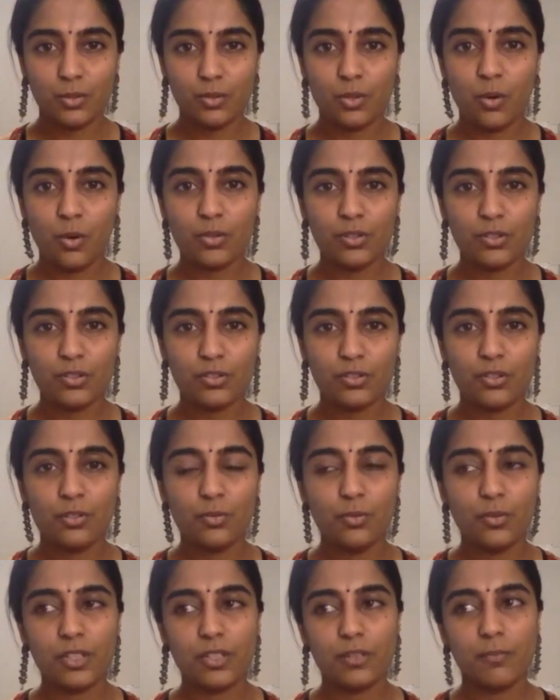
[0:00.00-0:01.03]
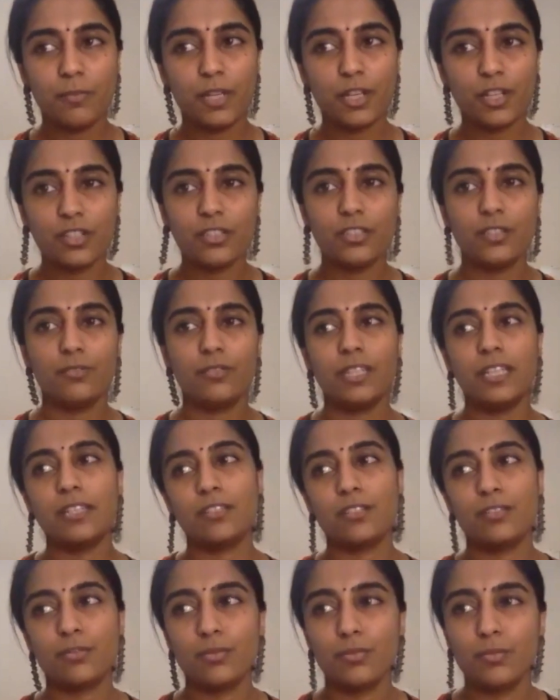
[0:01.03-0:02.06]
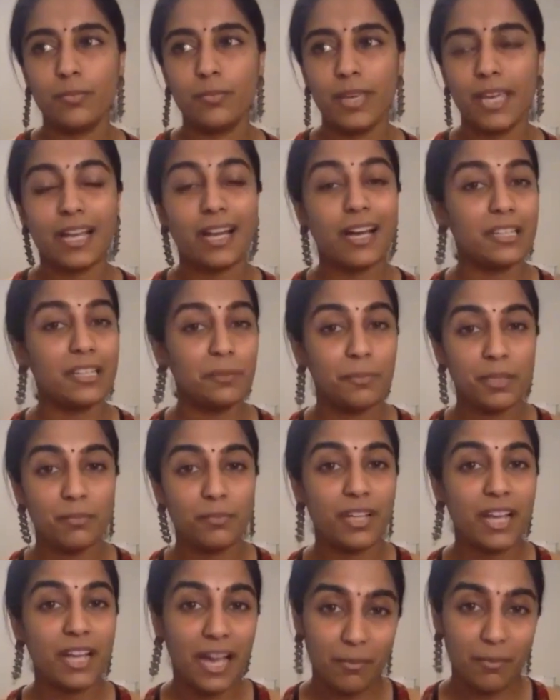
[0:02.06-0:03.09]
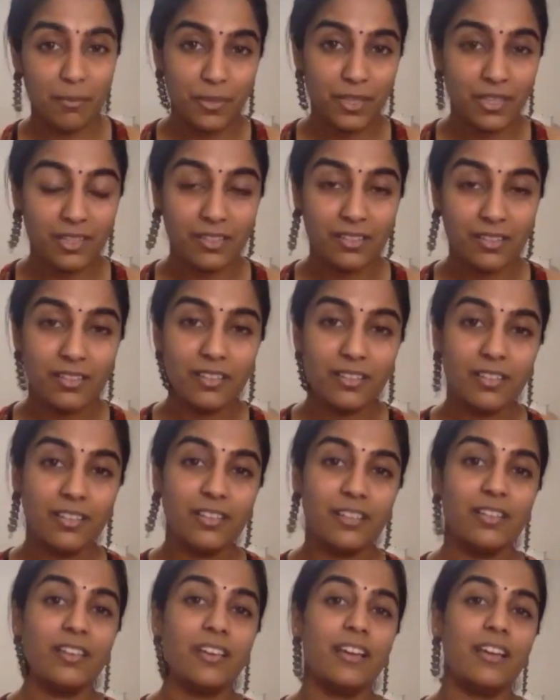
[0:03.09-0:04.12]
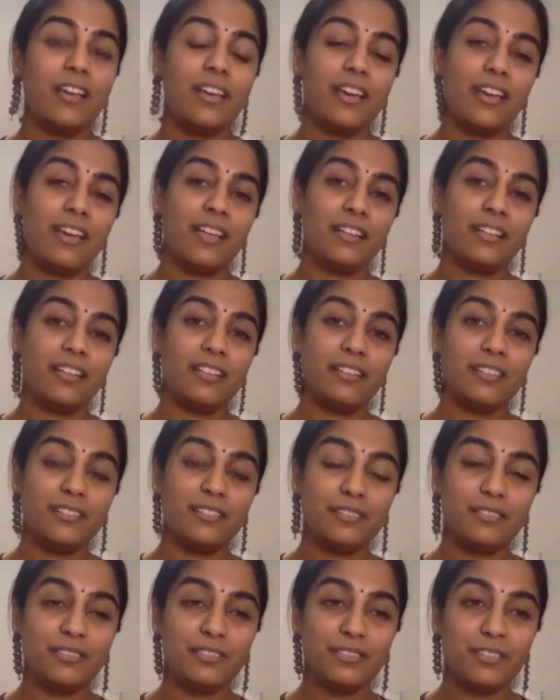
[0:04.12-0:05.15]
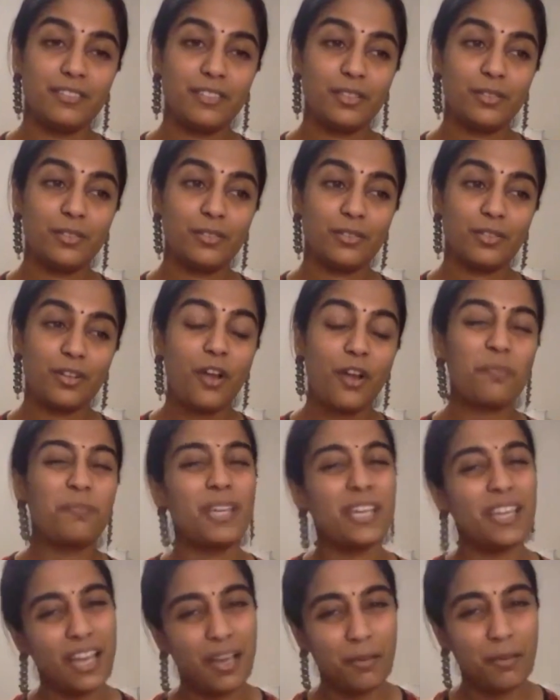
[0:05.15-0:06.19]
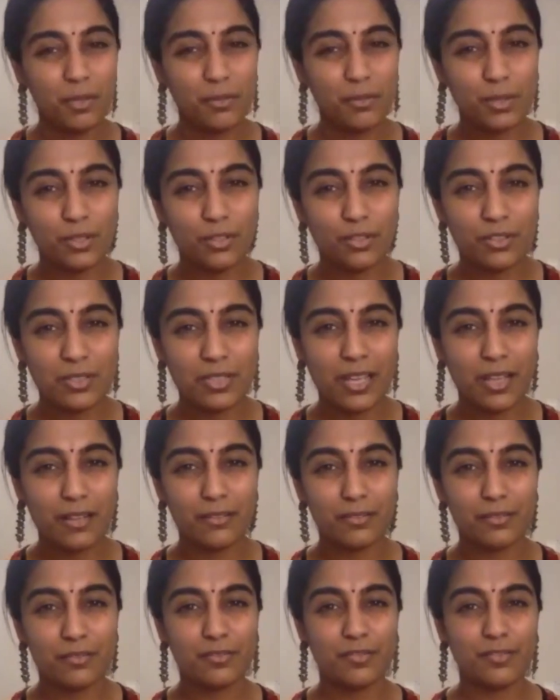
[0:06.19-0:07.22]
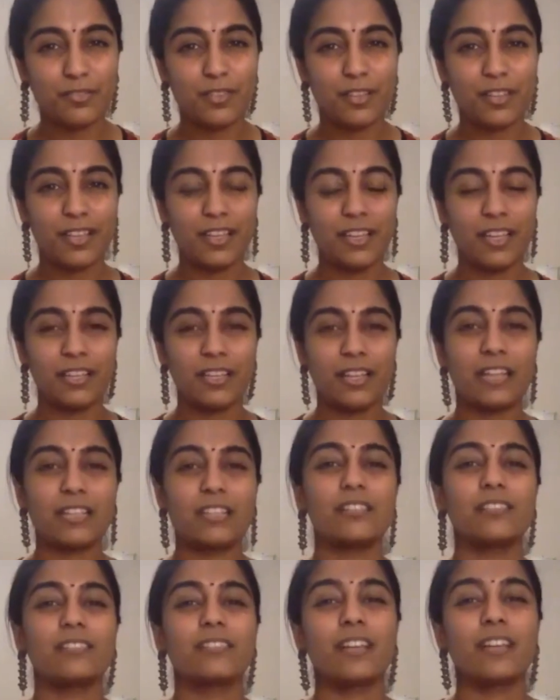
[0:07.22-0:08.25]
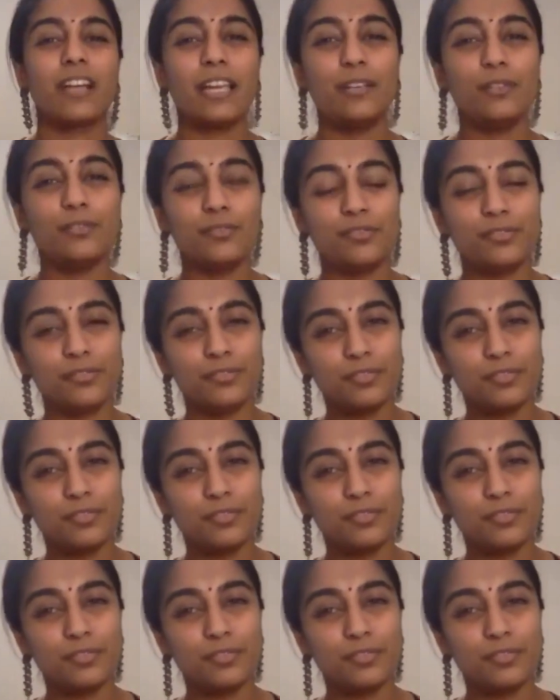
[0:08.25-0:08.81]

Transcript: Don't do it because you need to make other people happy, and then not being happy with yourself, and that kind of